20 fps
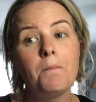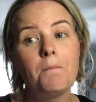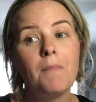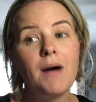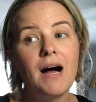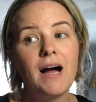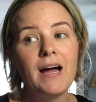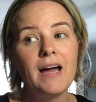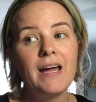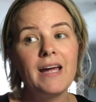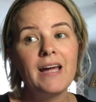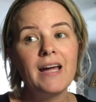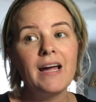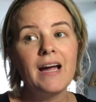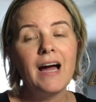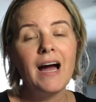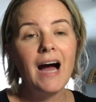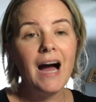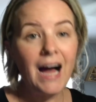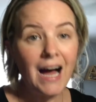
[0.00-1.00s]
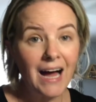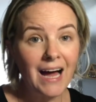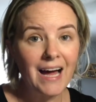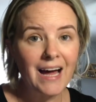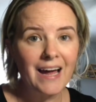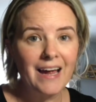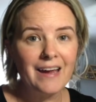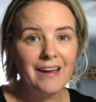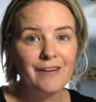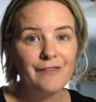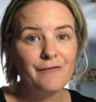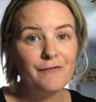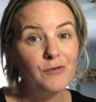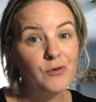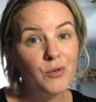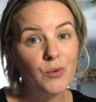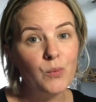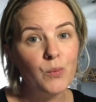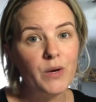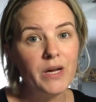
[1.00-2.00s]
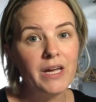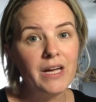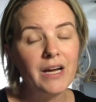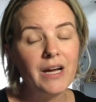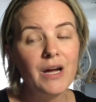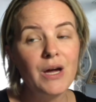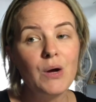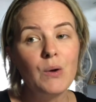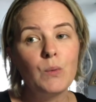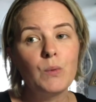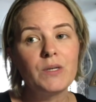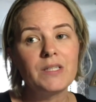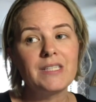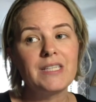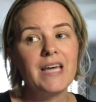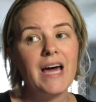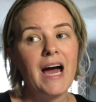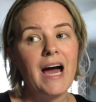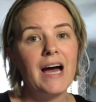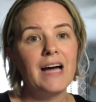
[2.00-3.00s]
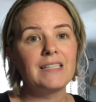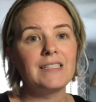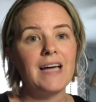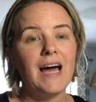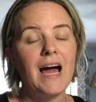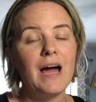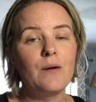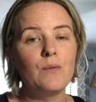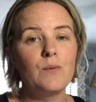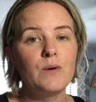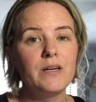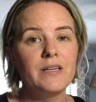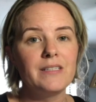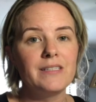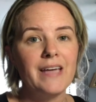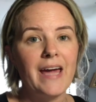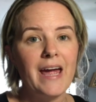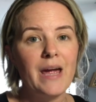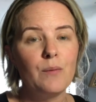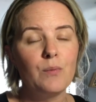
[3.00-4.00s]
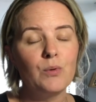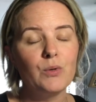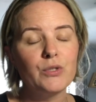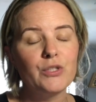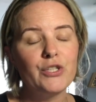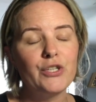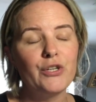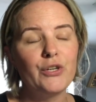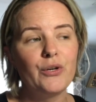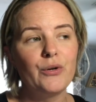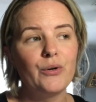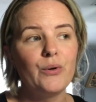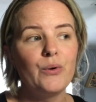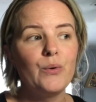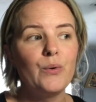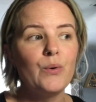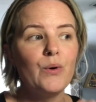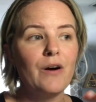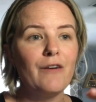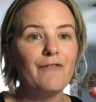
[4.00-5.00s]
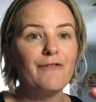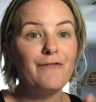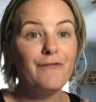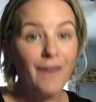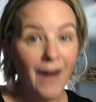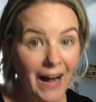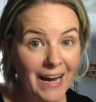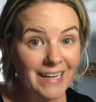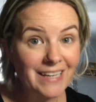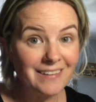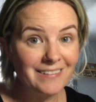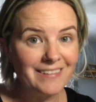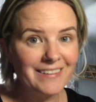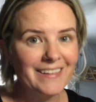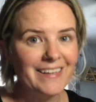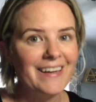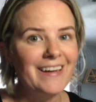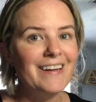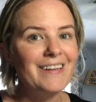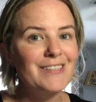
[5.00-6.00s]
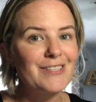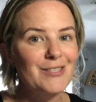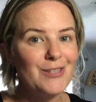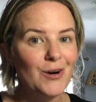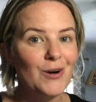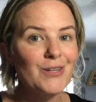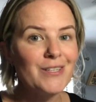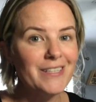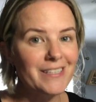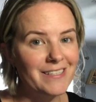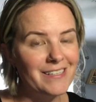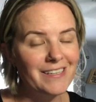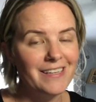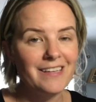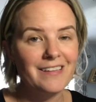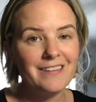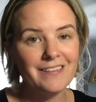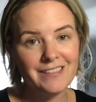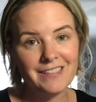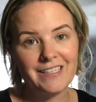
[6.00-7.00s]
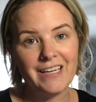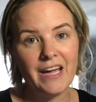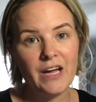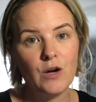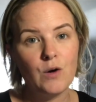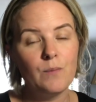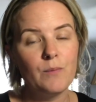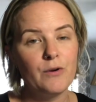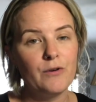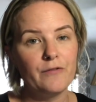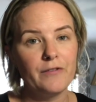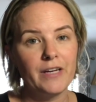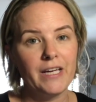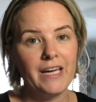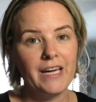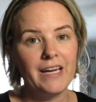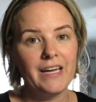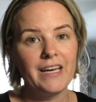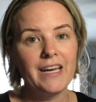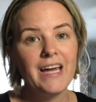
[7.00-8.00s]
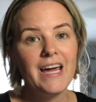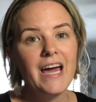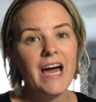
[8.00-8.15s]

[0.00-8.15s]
my high for the week was that I was able to finally start to see the scale move again.